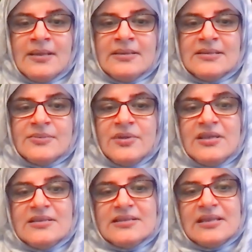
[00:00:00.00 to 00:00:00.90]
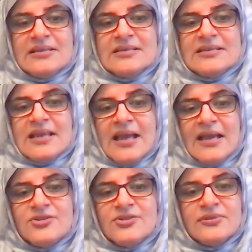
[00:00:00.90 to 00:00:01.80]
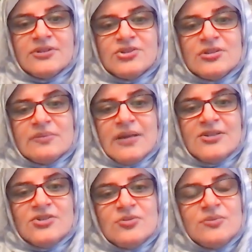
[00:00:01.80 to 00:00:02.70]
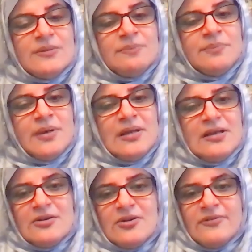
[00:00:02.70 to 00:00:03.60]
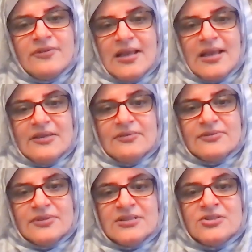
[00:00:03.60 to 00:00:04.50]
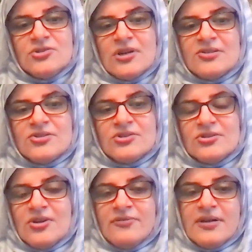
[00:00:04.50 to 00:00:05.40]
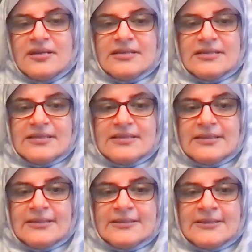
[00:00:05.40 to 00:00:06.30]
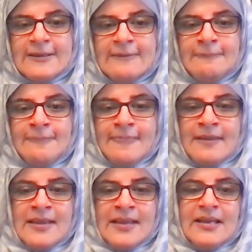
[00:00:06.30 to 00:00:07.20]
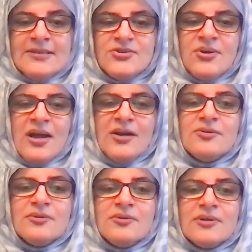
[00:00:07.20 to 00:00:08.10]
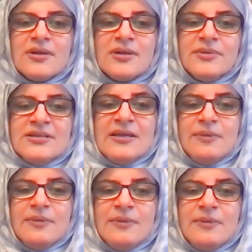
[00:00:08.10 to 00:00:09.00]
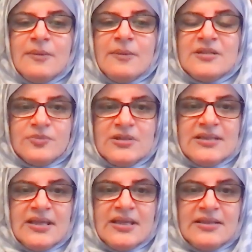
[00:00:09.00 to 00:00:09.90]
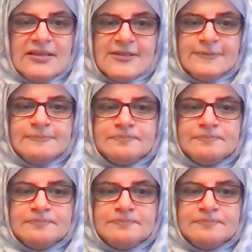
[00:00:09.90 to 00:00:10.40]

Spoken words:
This means then this act of worship has to be a pillar of our life, a structure of our existence. And so how can we take baby steps to maintain this?